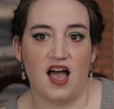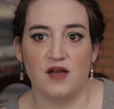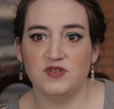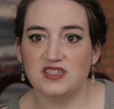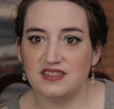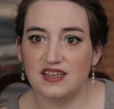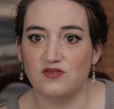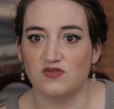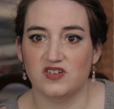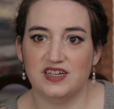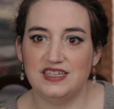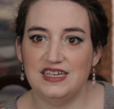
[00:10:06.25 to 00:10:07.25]
I'm just like
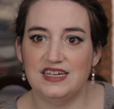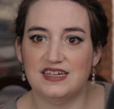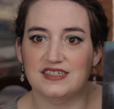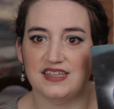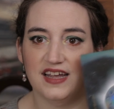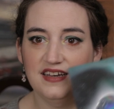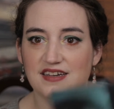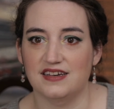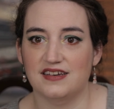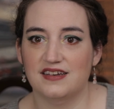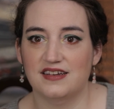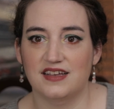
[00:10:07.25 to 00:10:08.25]
really excited
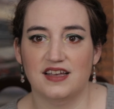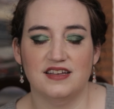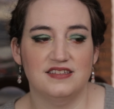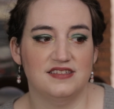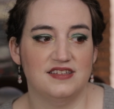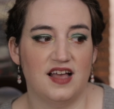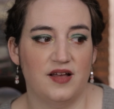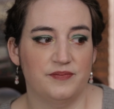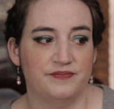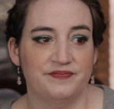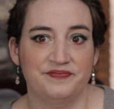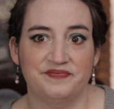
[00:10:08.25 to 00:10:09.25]
because I'm